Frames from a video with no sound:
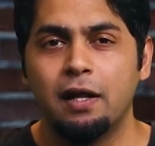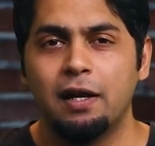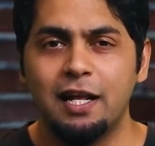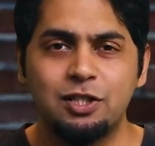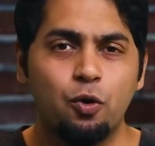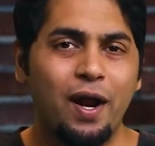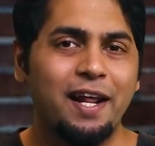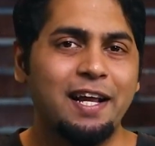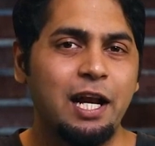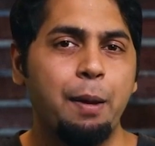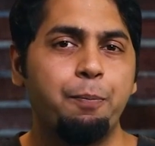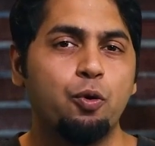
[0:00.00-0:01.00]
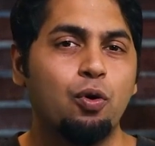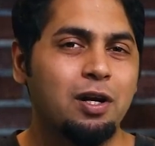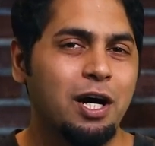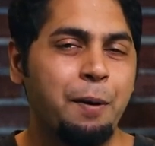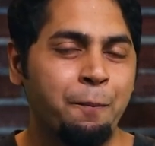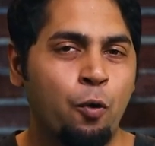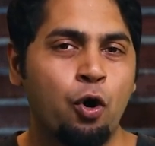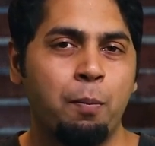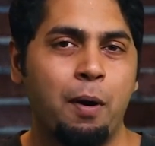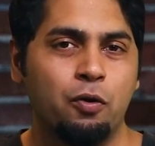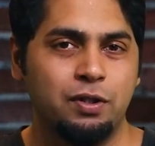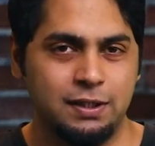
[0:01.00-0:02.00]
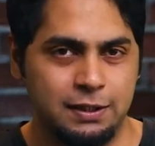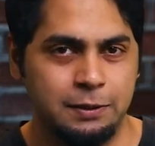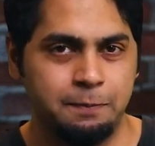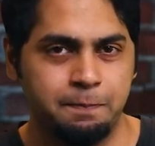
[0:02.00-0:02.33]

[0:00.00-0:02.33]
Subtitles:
Let's look at a clip to learn more about this.